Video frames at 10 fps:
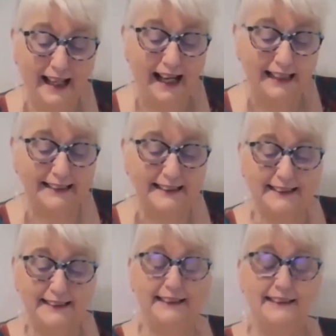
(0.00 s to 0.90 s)

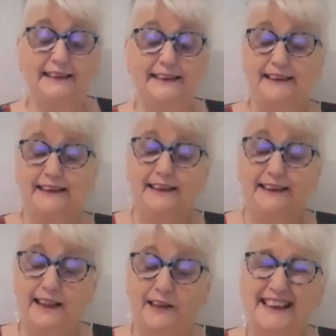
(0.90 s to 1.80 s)
And
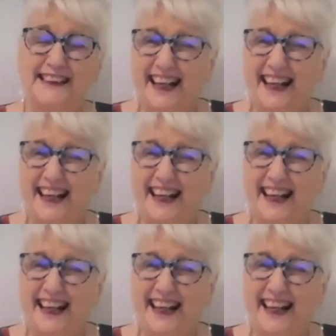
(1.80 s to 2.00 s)
it was